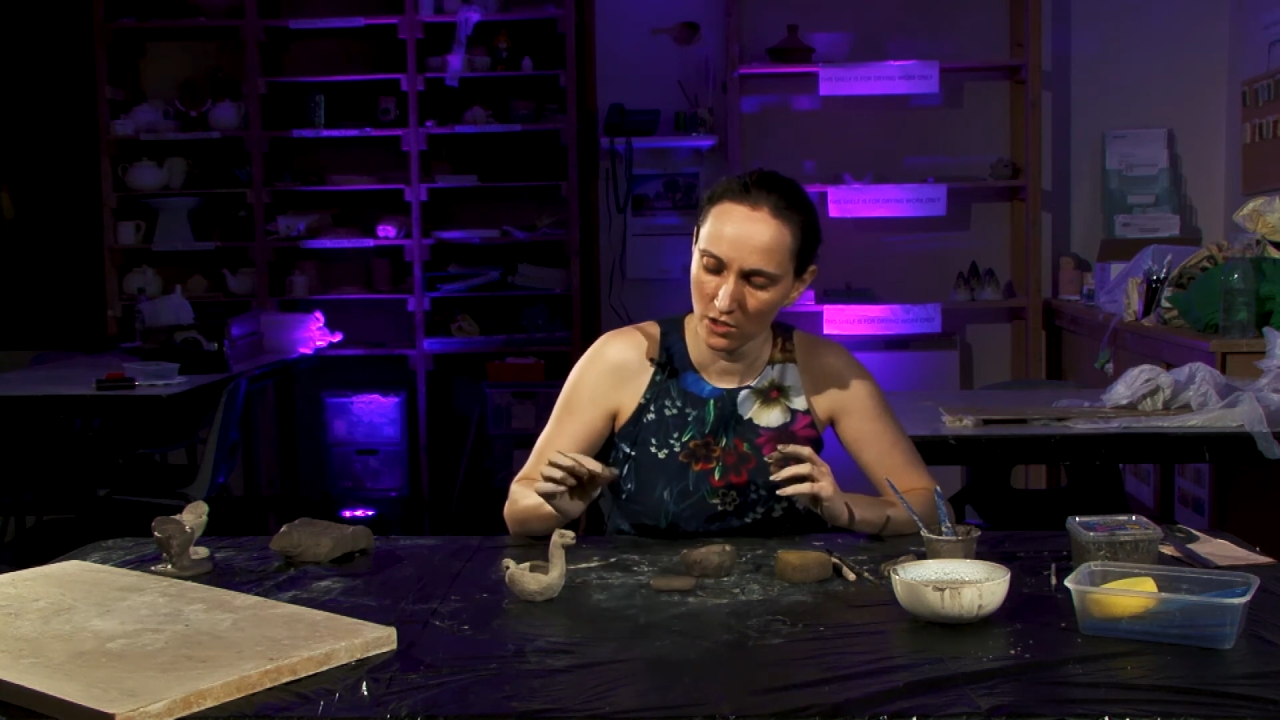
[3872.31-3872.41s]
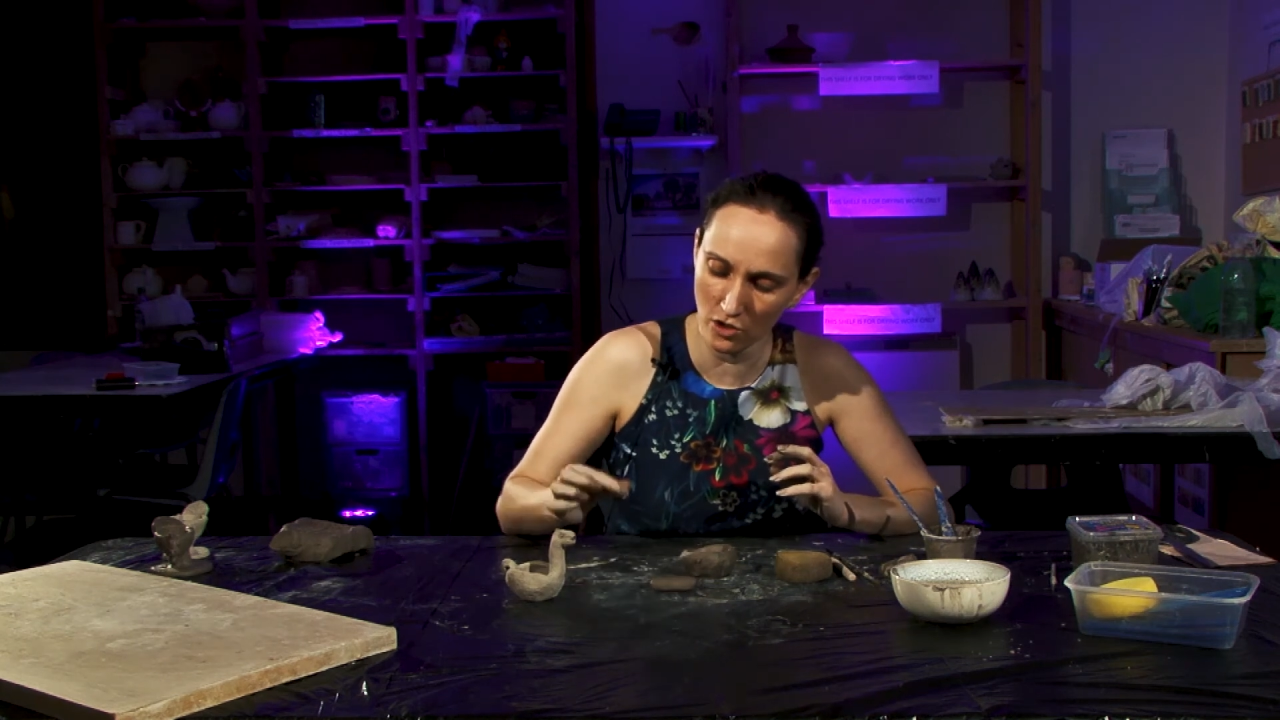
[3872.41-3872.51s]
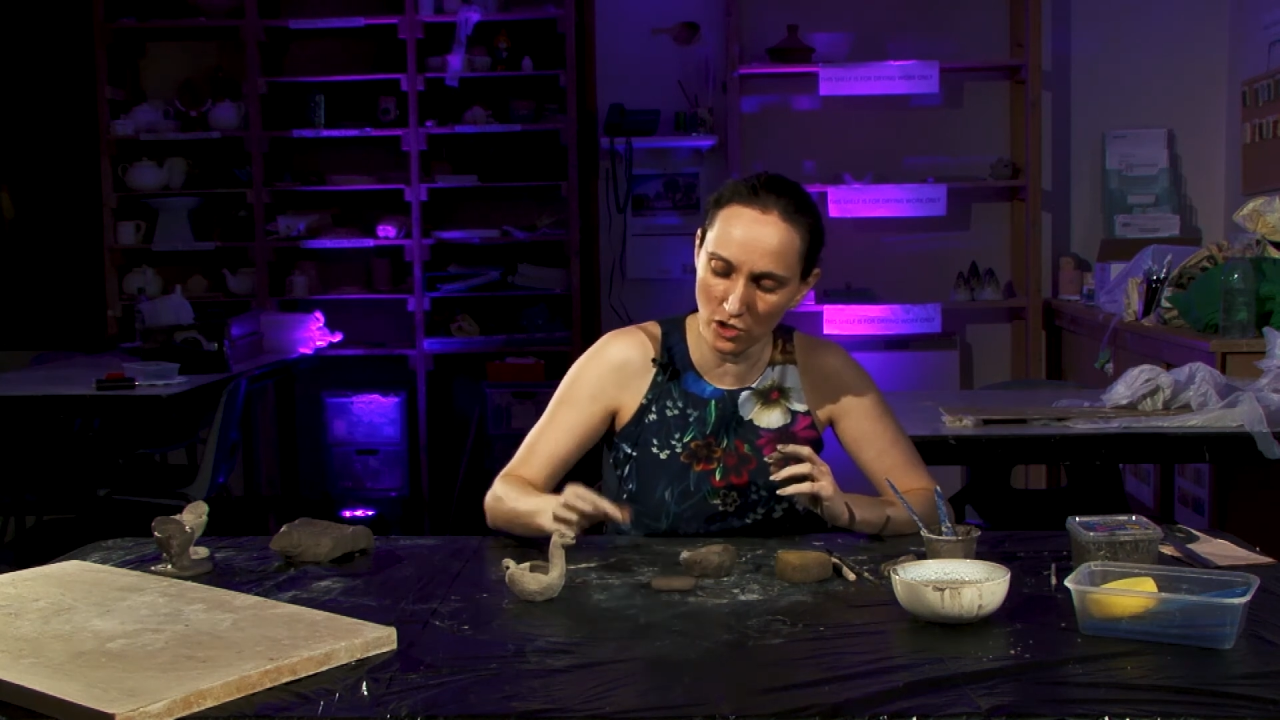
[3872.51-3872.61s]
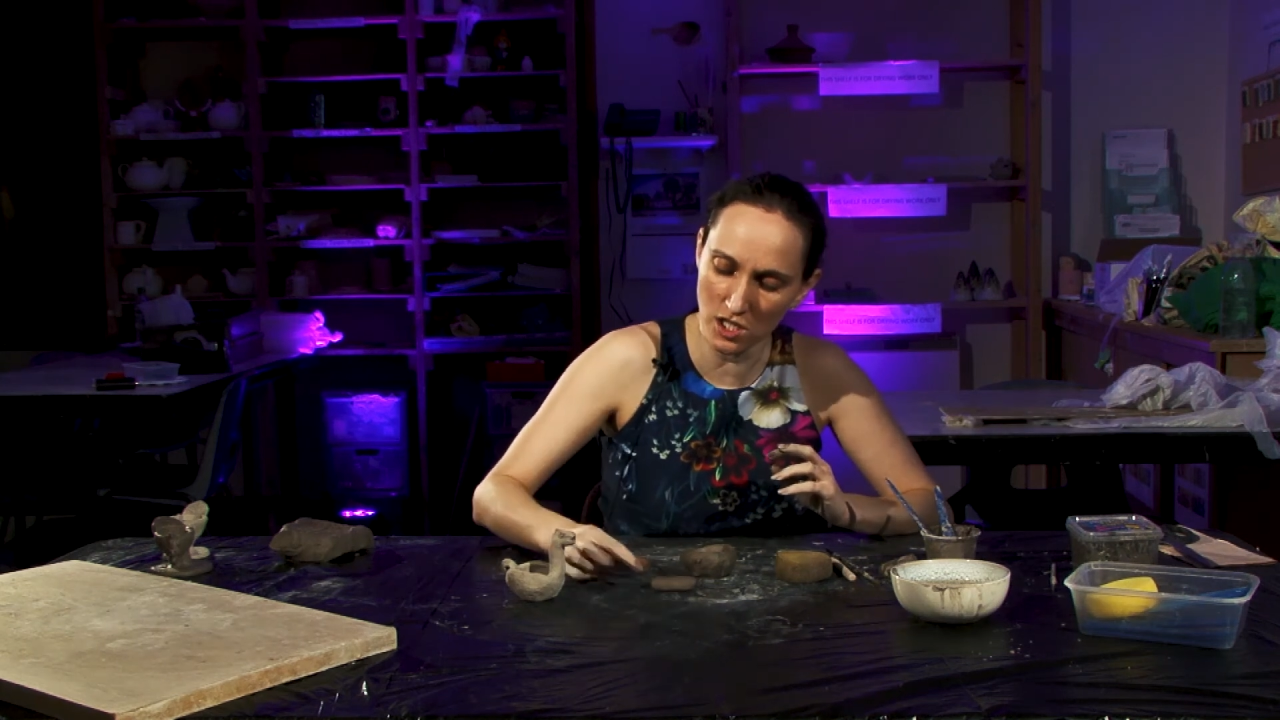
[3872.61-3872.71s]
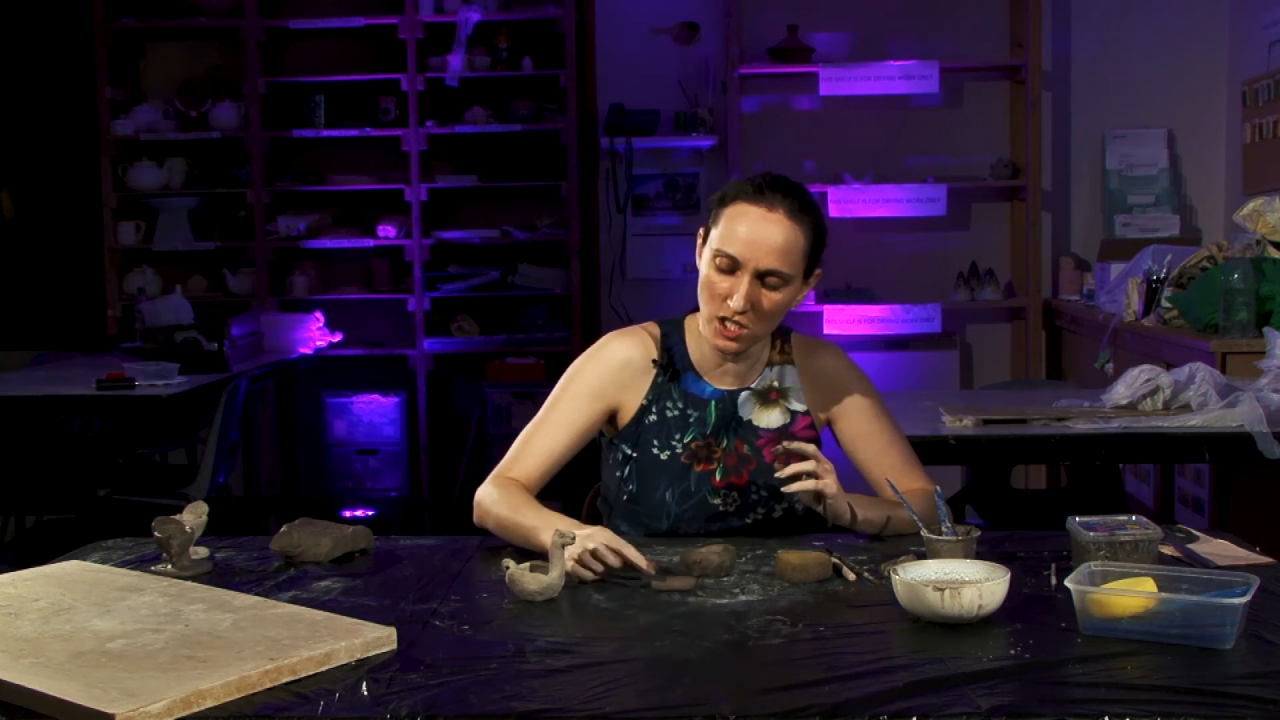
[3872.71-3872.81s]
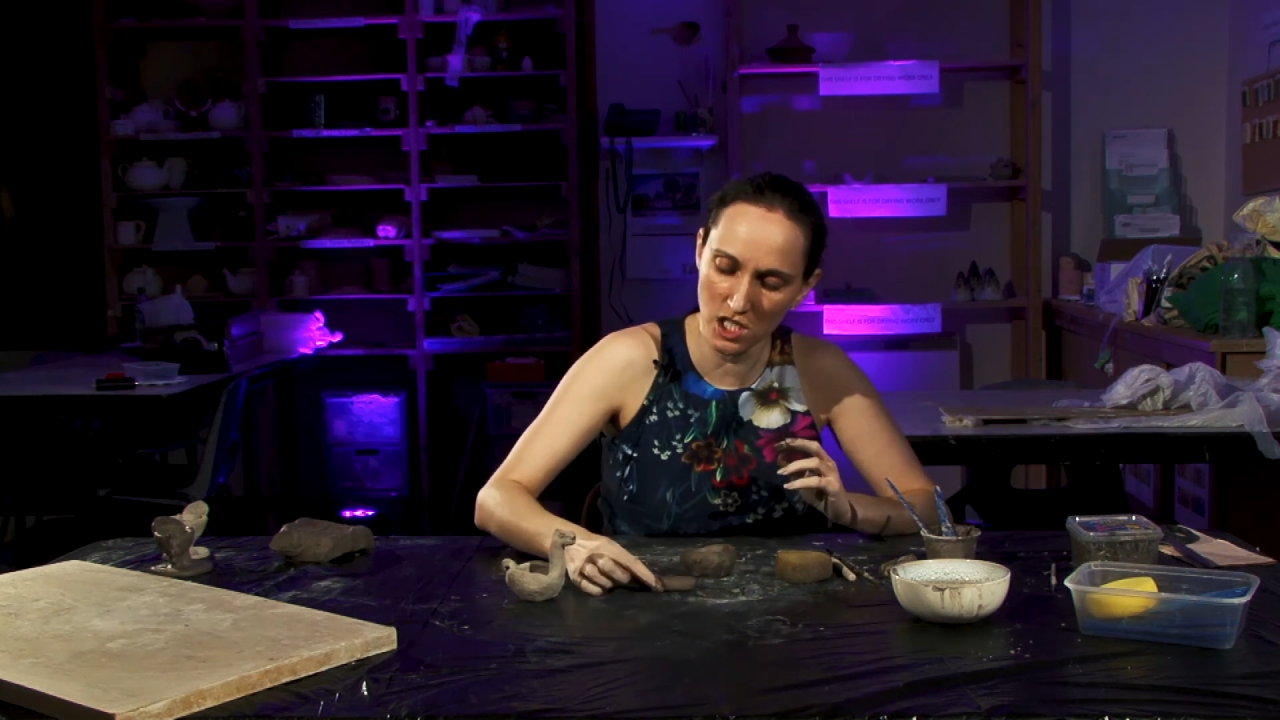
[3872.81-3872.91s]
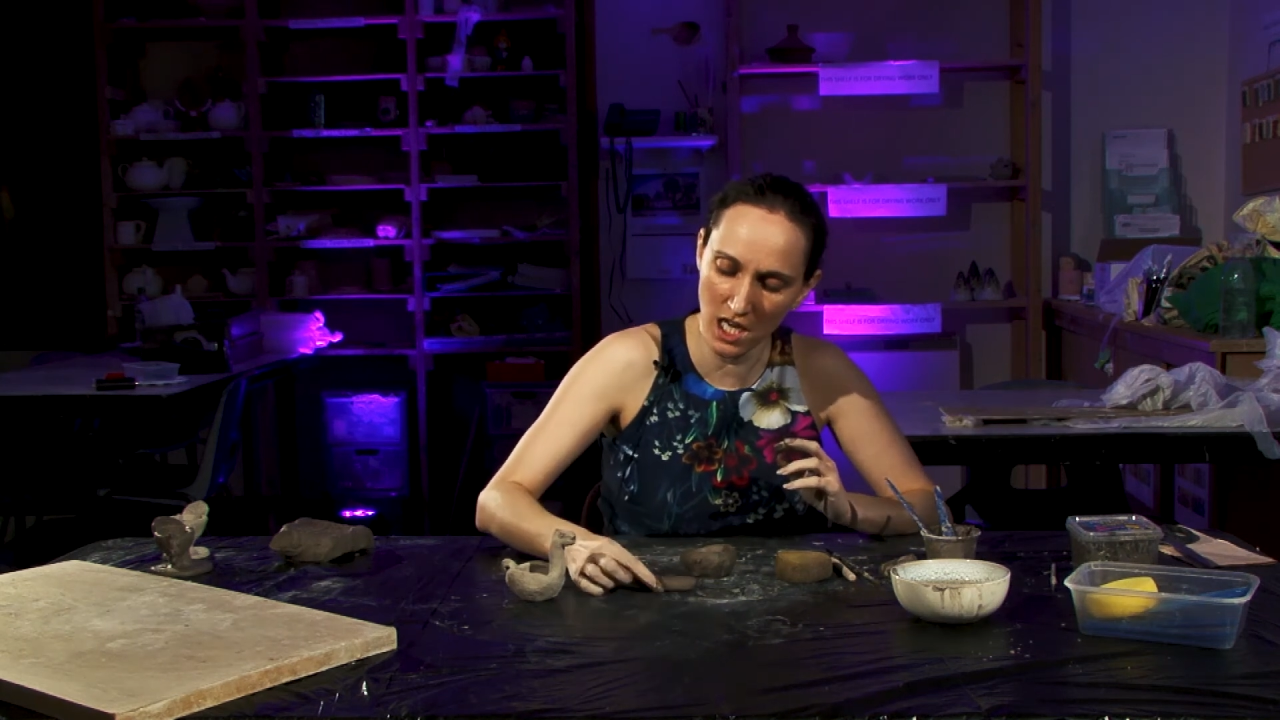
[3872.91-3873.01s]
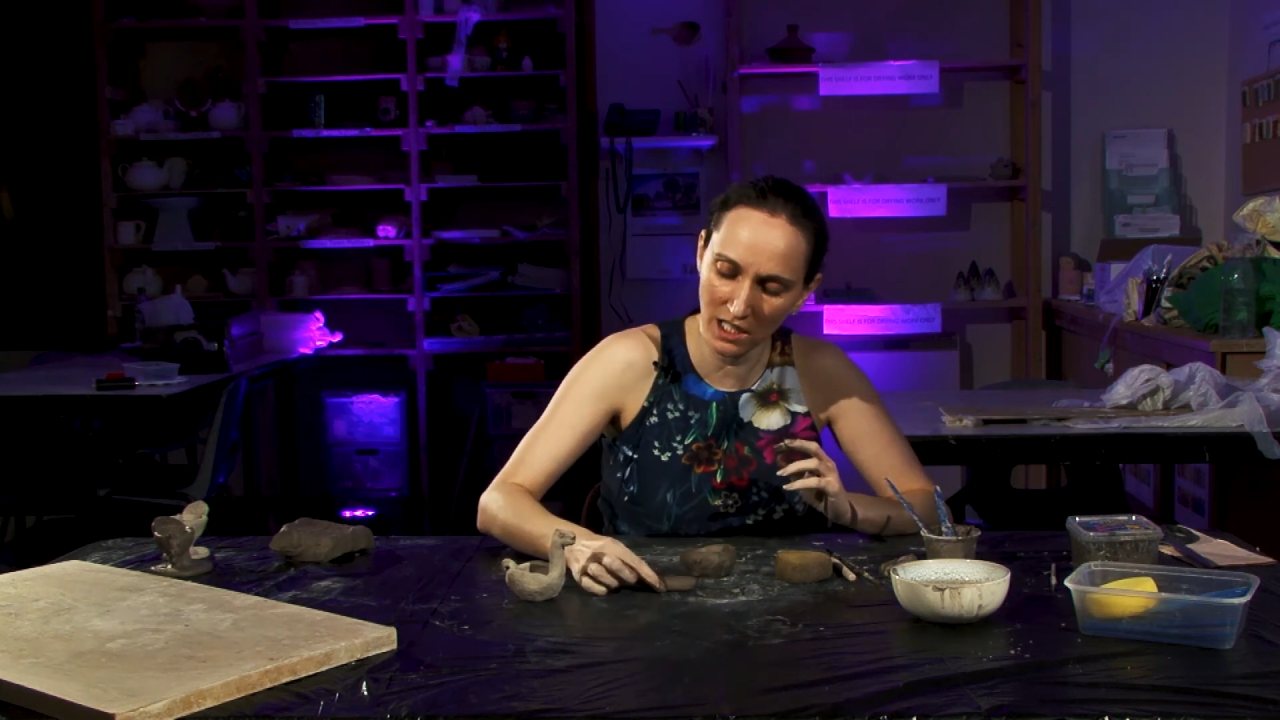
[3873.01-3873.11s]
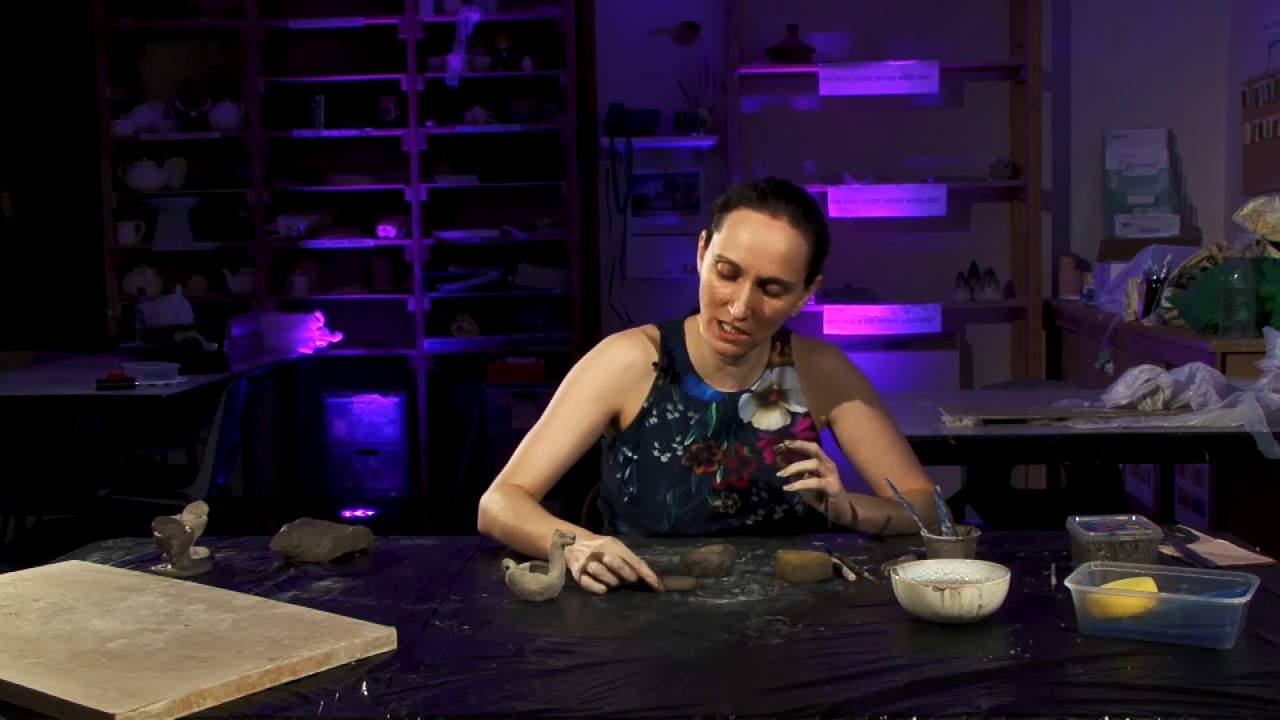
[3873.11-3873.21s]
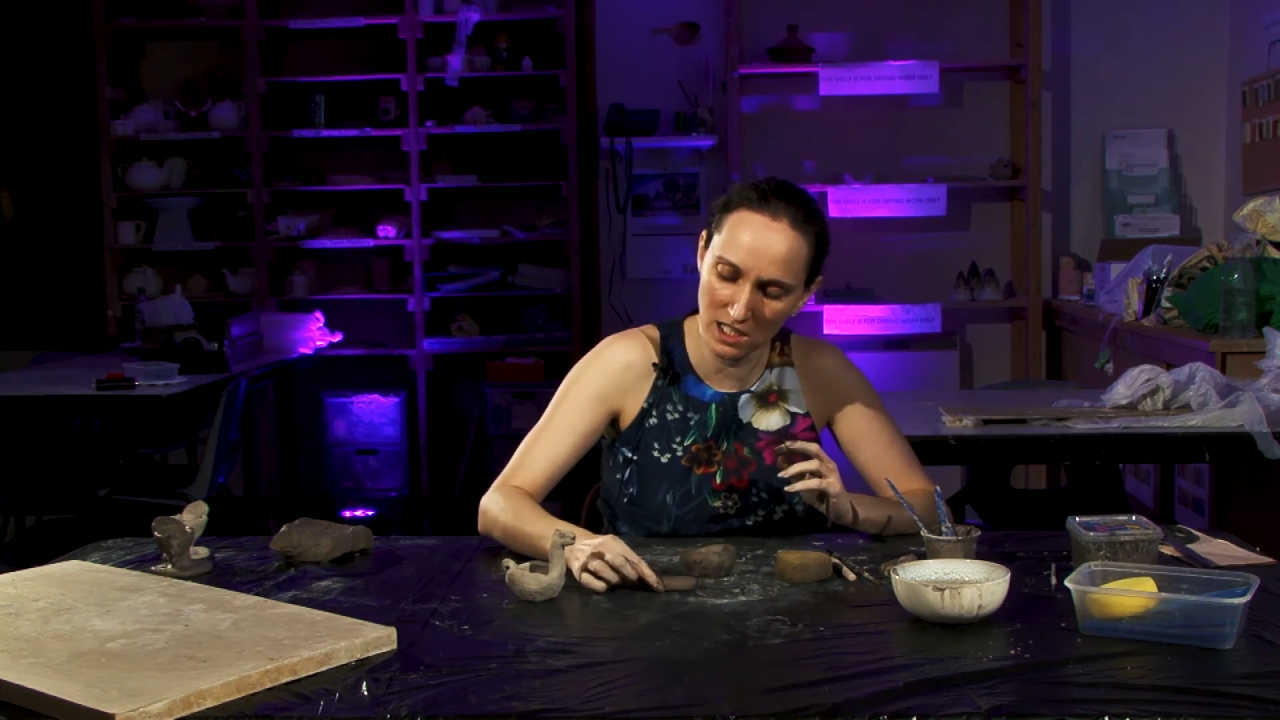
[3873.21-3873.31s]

you just gently